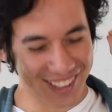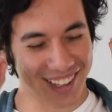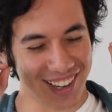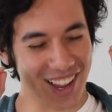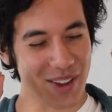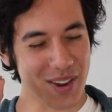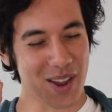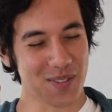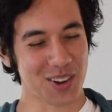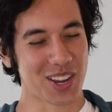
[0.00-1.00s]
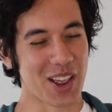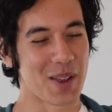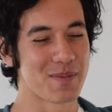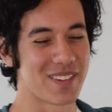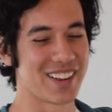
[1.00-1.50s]
yeah, I'm okay,
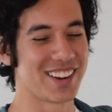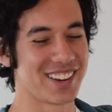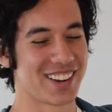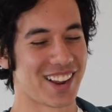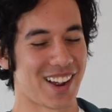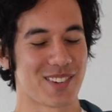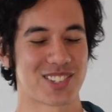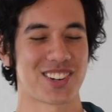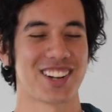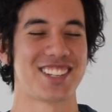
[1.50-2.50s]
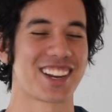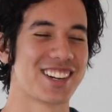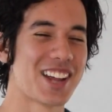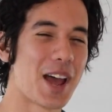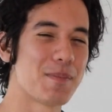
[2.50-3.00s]
but I was trying to take a
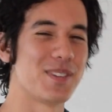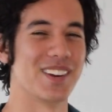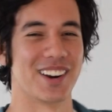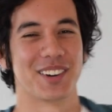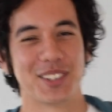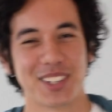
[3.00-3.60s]
nap here.